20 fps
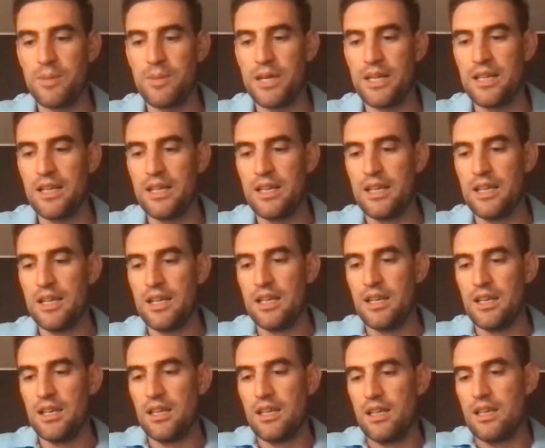But
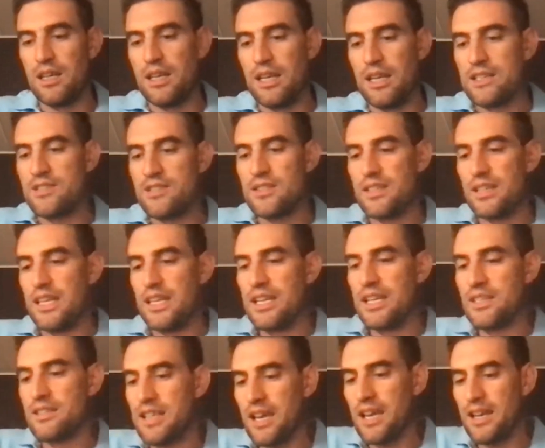it
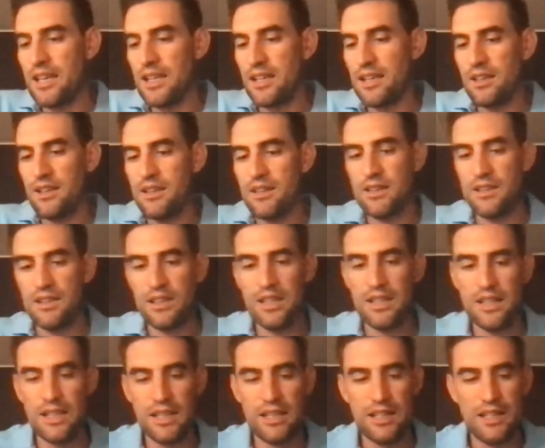is getting
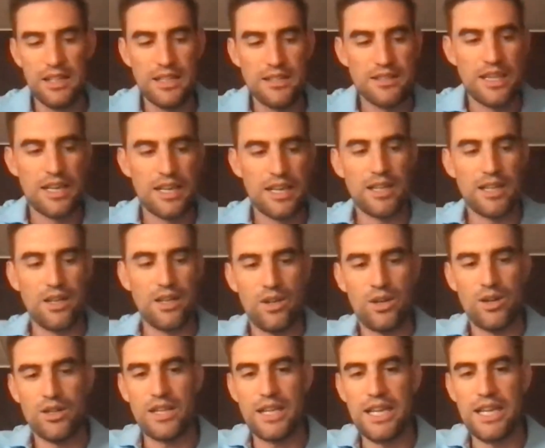a
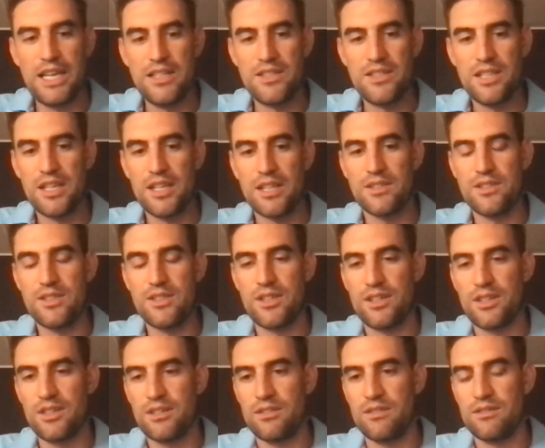lot easier
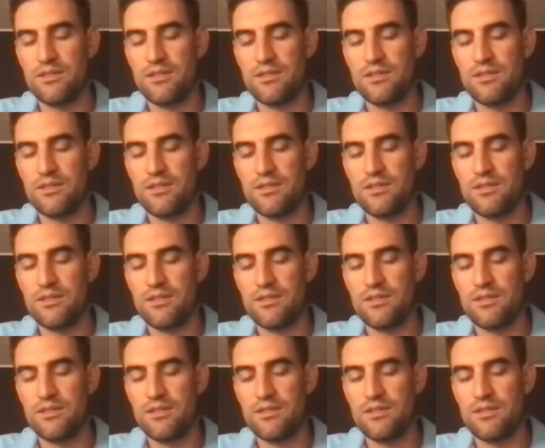to